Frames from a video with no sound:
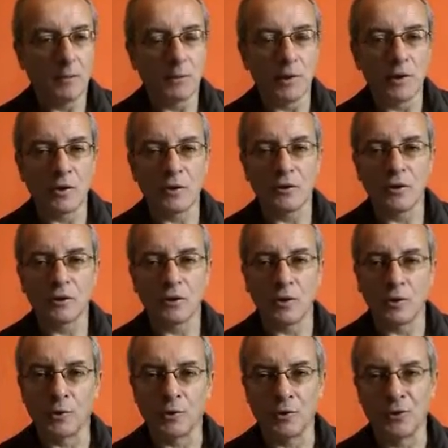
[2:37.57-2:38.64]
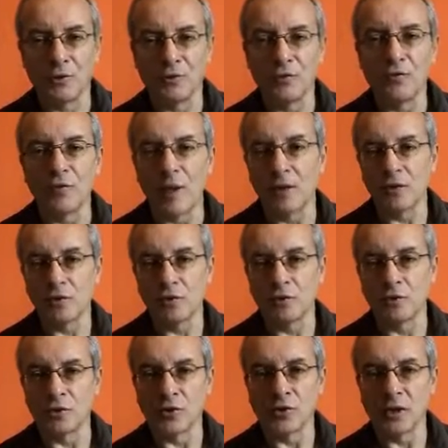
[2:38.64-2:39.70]
because you're not going to invest
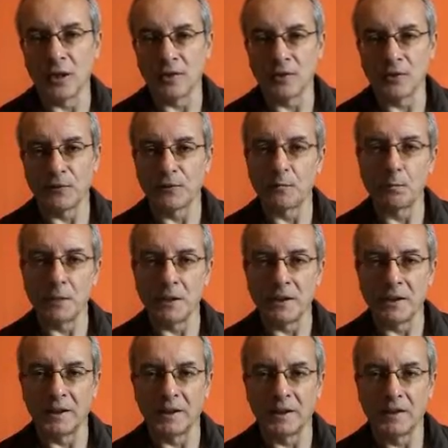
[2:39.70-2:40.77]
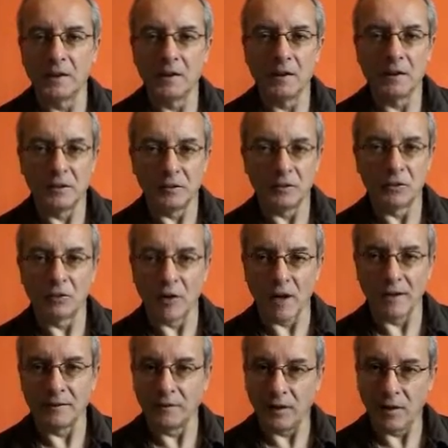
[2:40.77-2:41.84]
your sense of being in
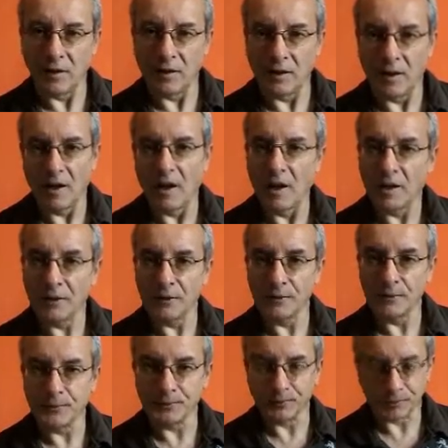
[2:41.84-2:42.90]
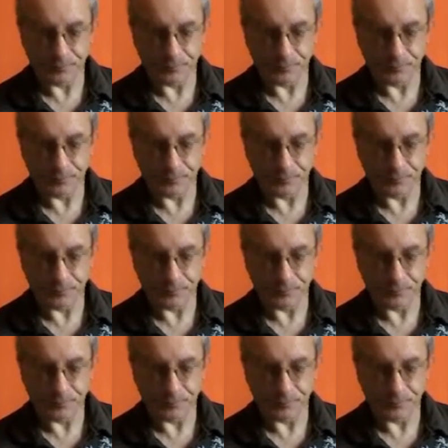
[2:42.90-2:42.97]
dry dung, are you?